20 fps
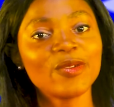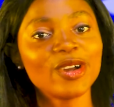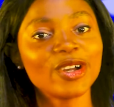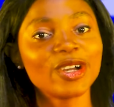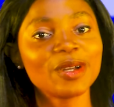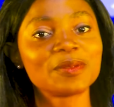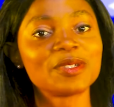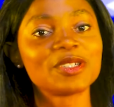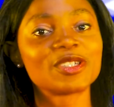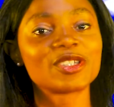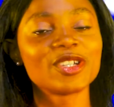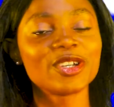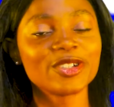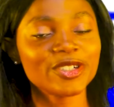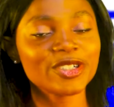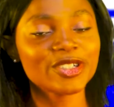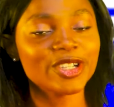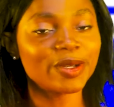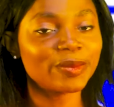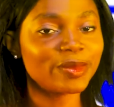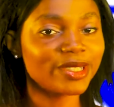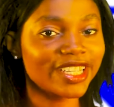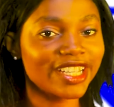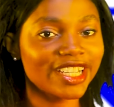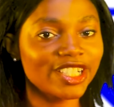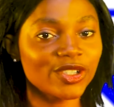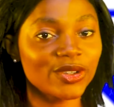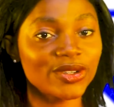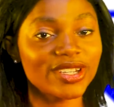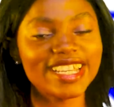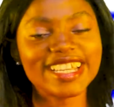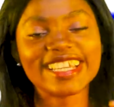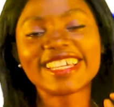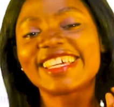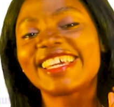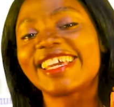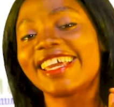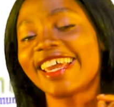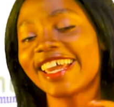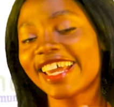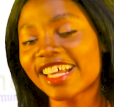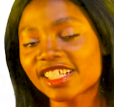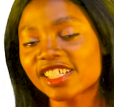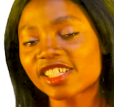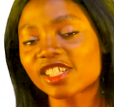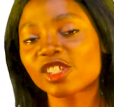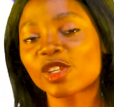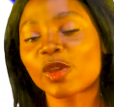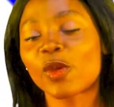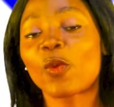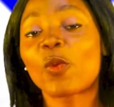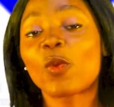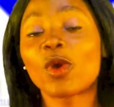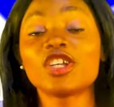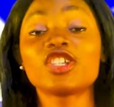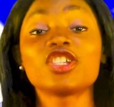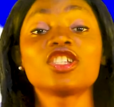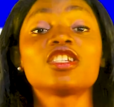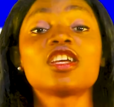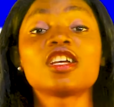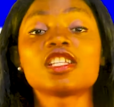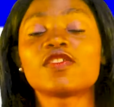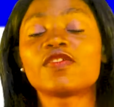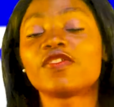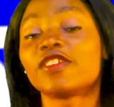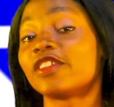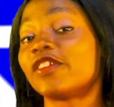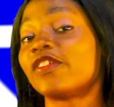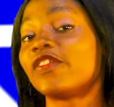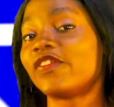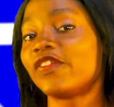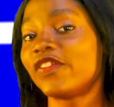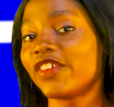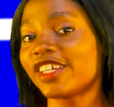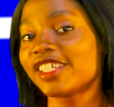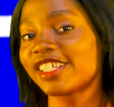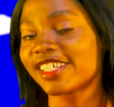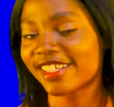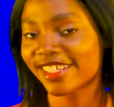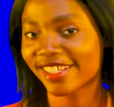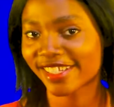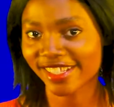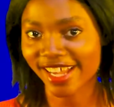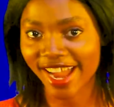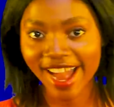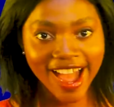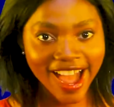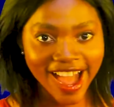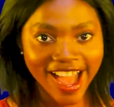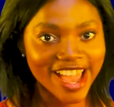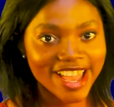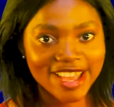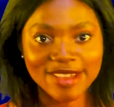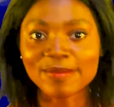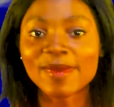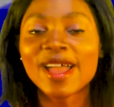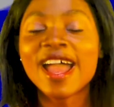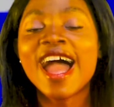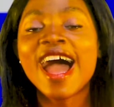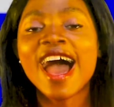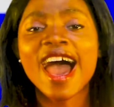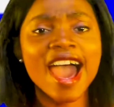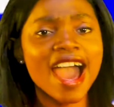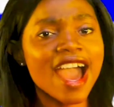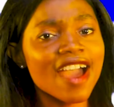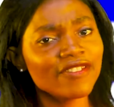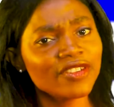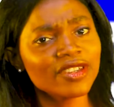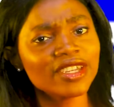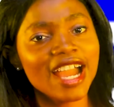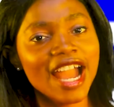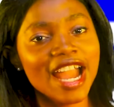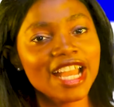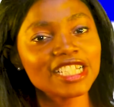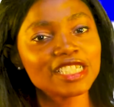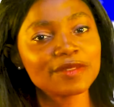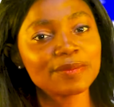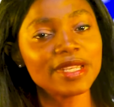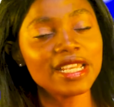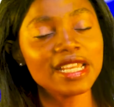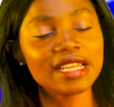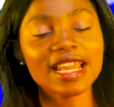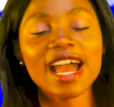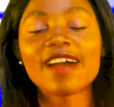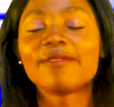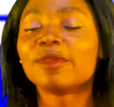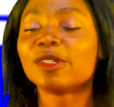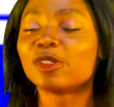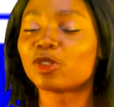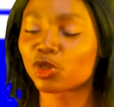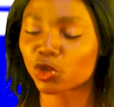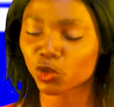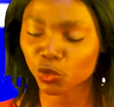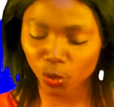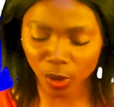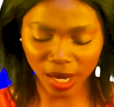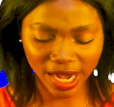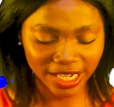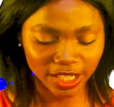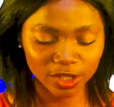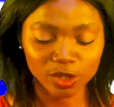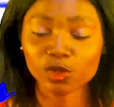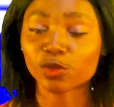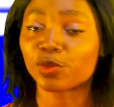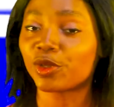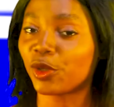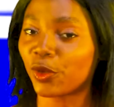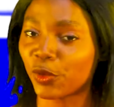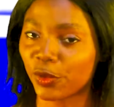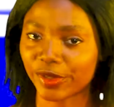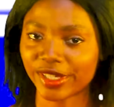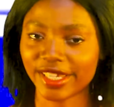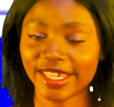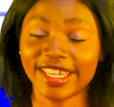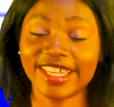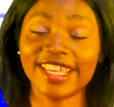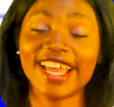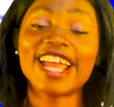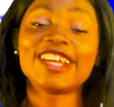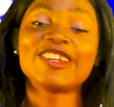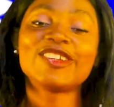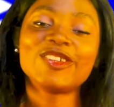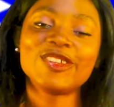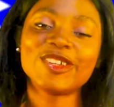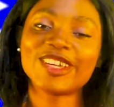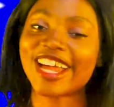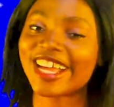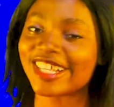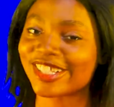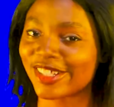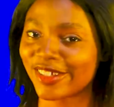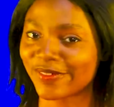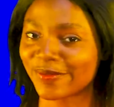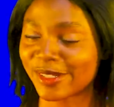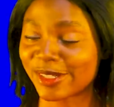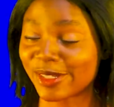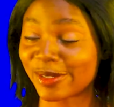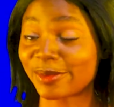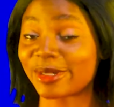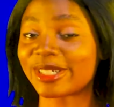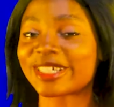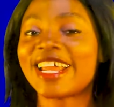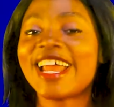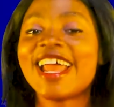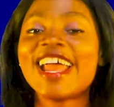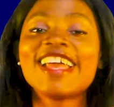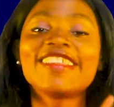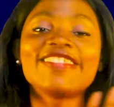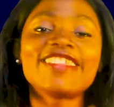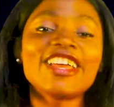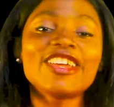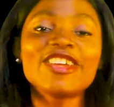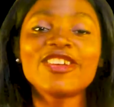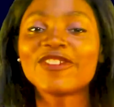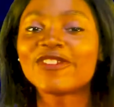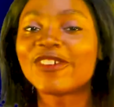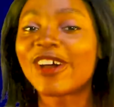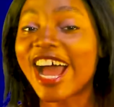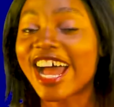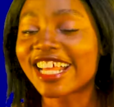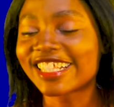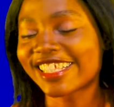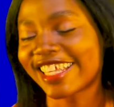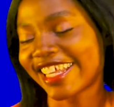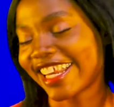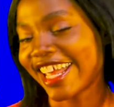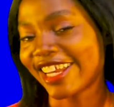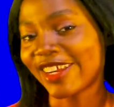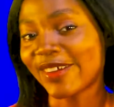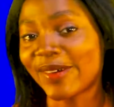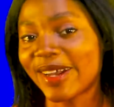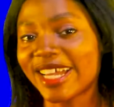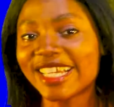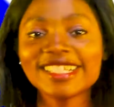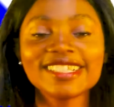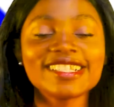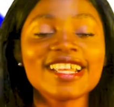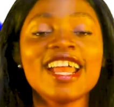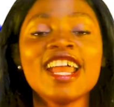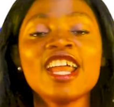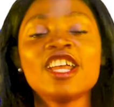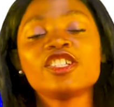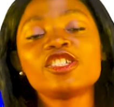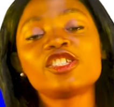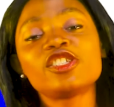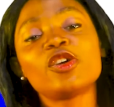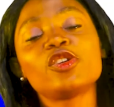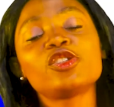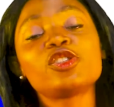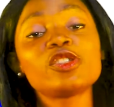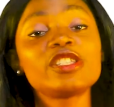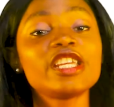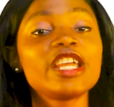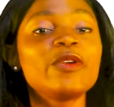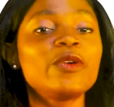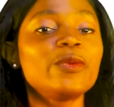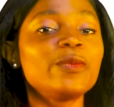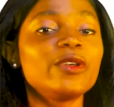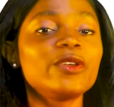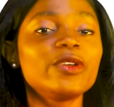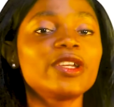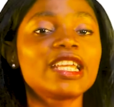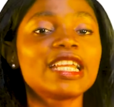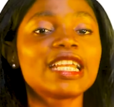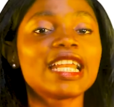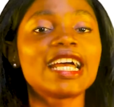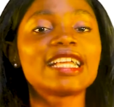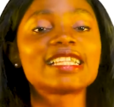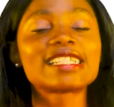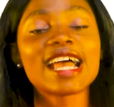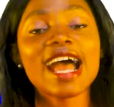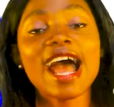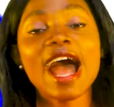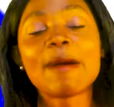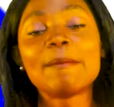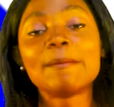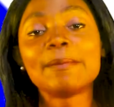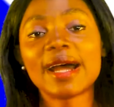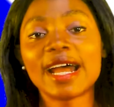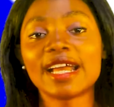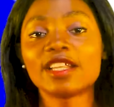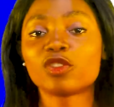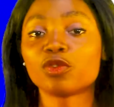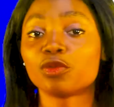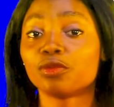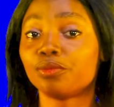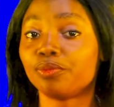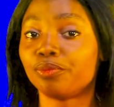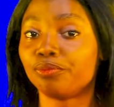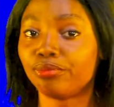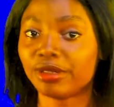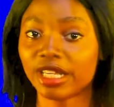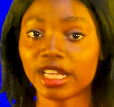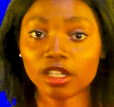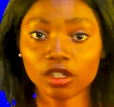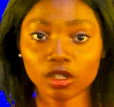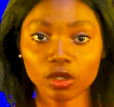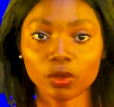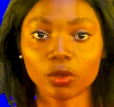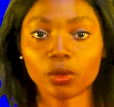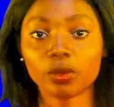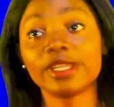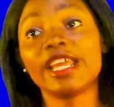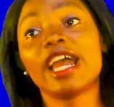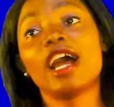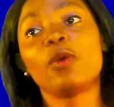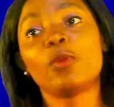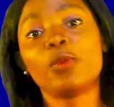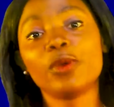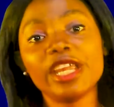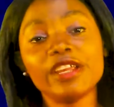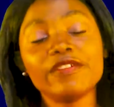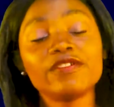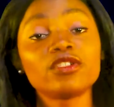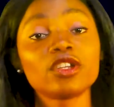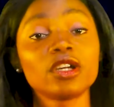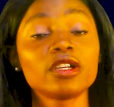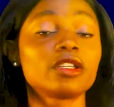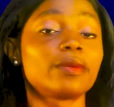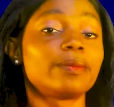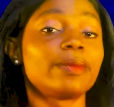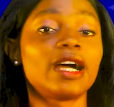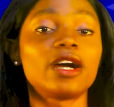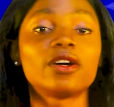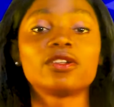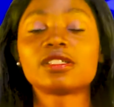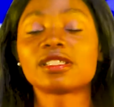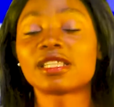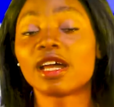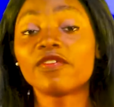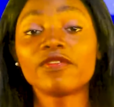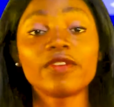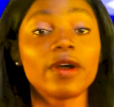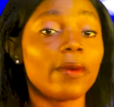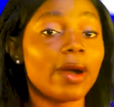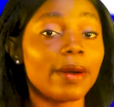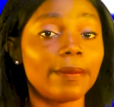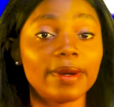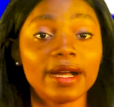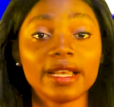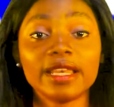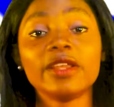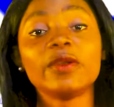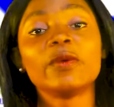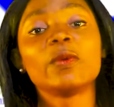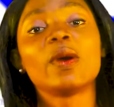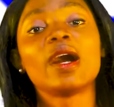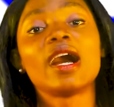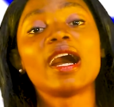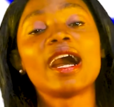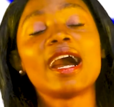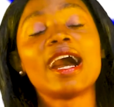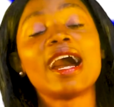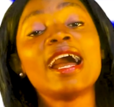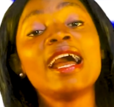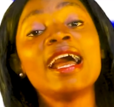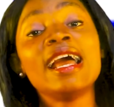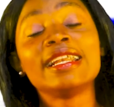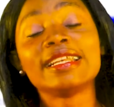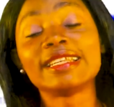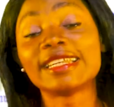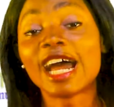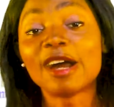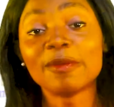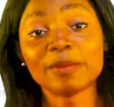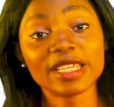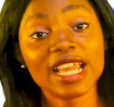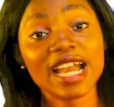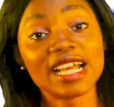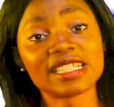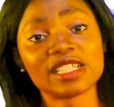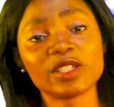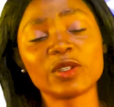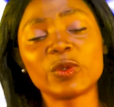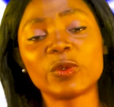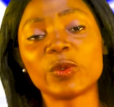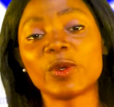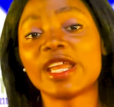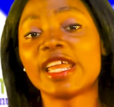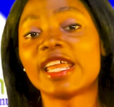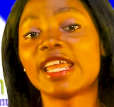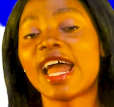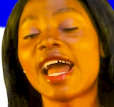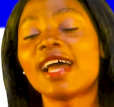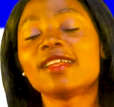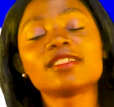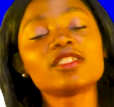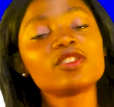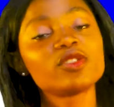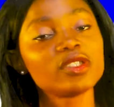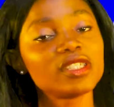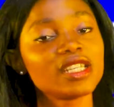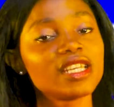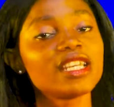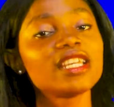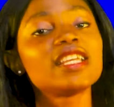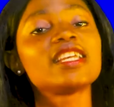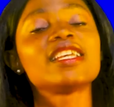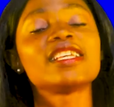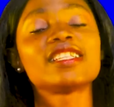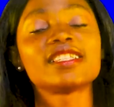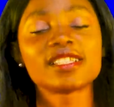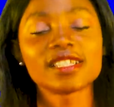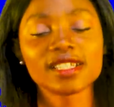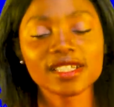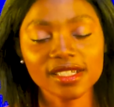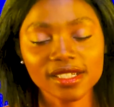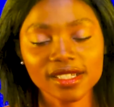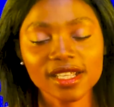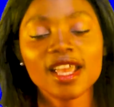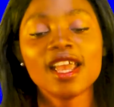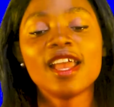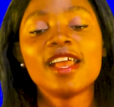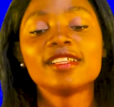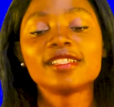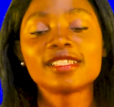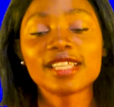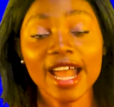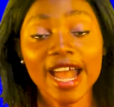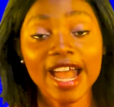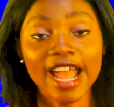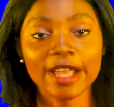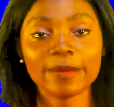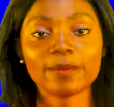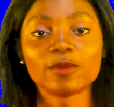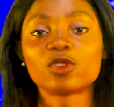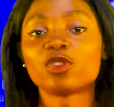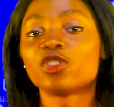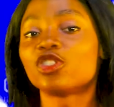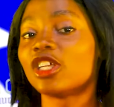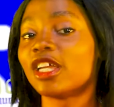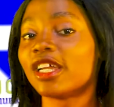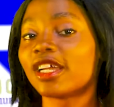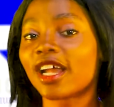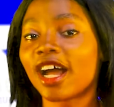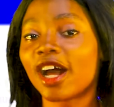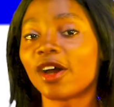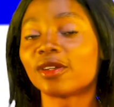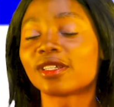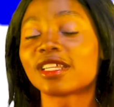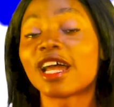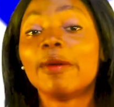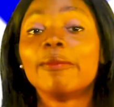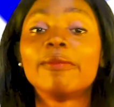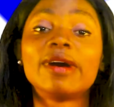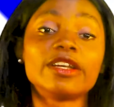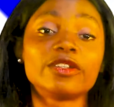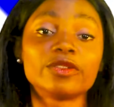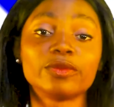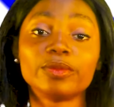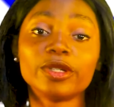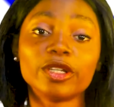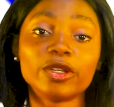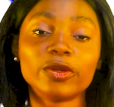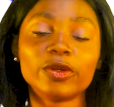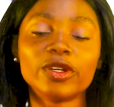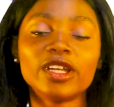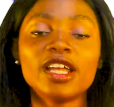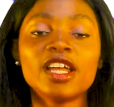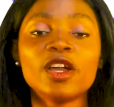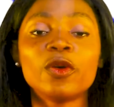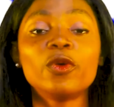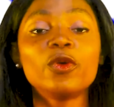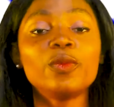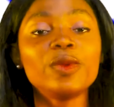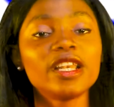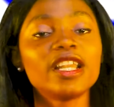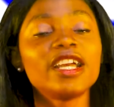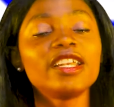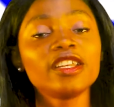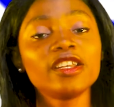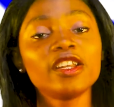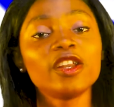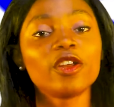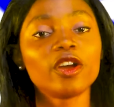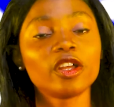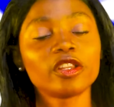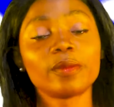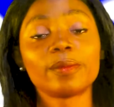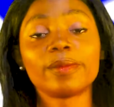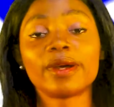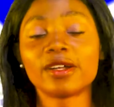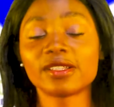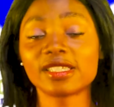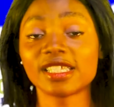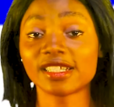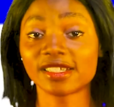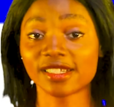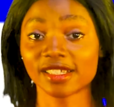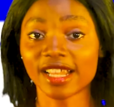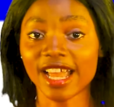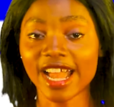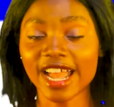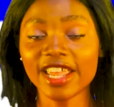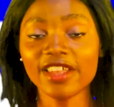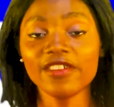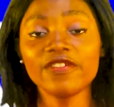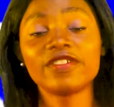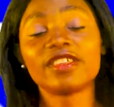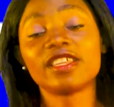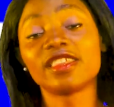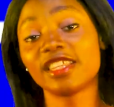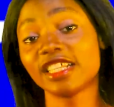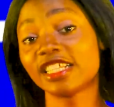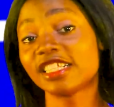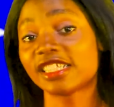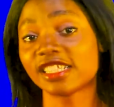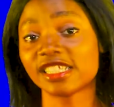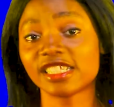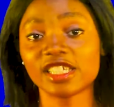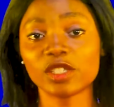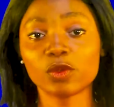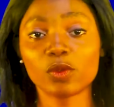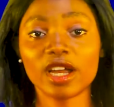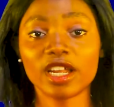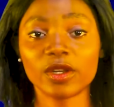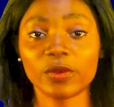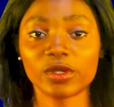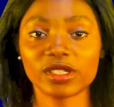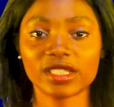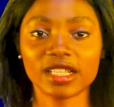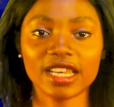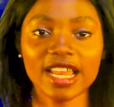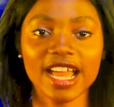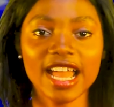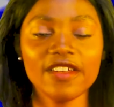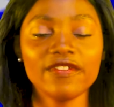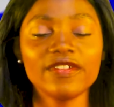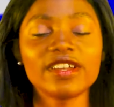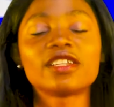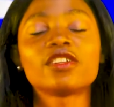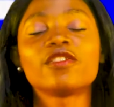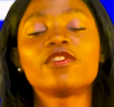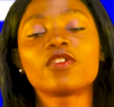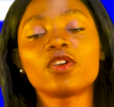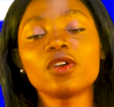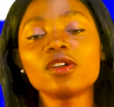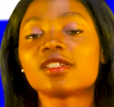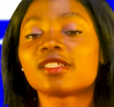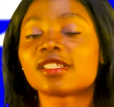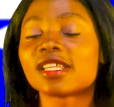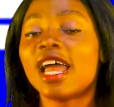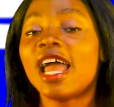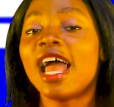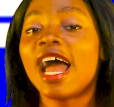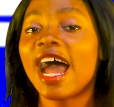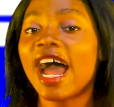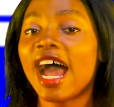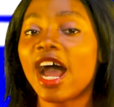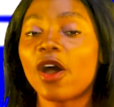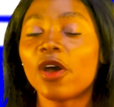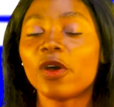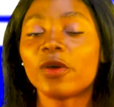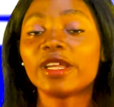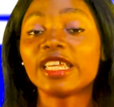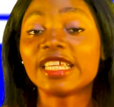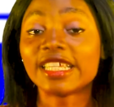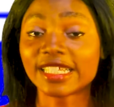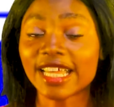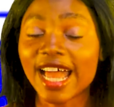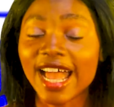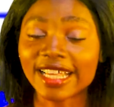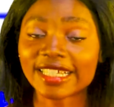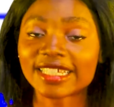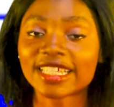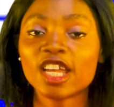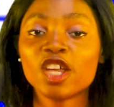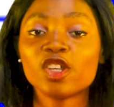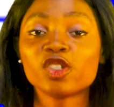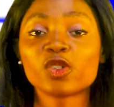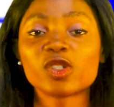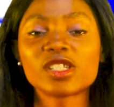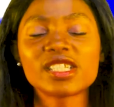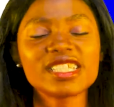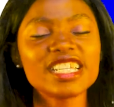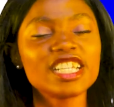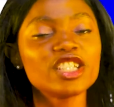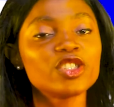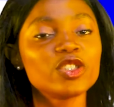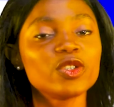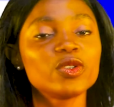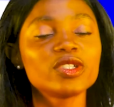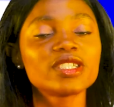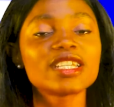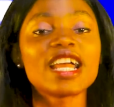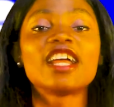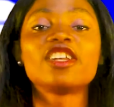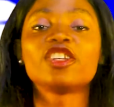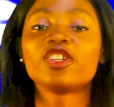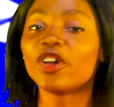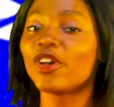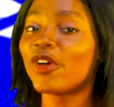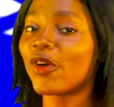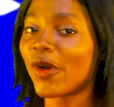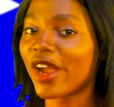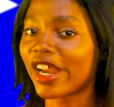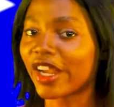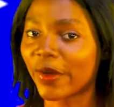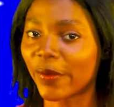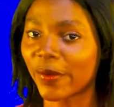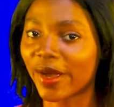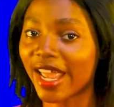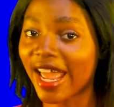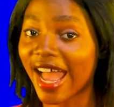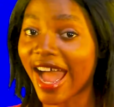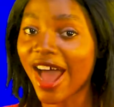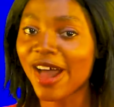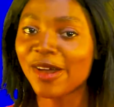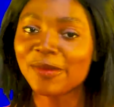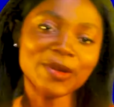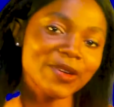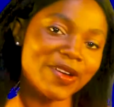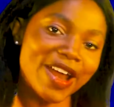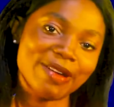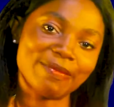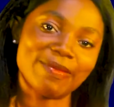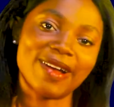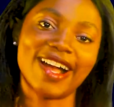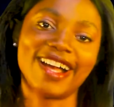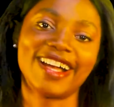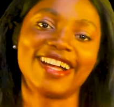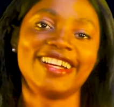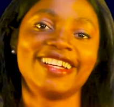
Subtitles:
welcome to SUNDOS Communication. In case you're watching us for the first time, how have you guys been? I've been trying to be okay. I know you guys love me so much. Thank you for asking anyways. So today we'll be looking at AHMADU Bello. Yeah, we've talked about Tafawa Balewa, Nnamdi Azikiwe, and today it is time to check out AHMADU Bello. We'll be learning a lot about his life, the things he did while he was alive, and of course how he died. So stay tuned and don't go anywhere. I'll be right back.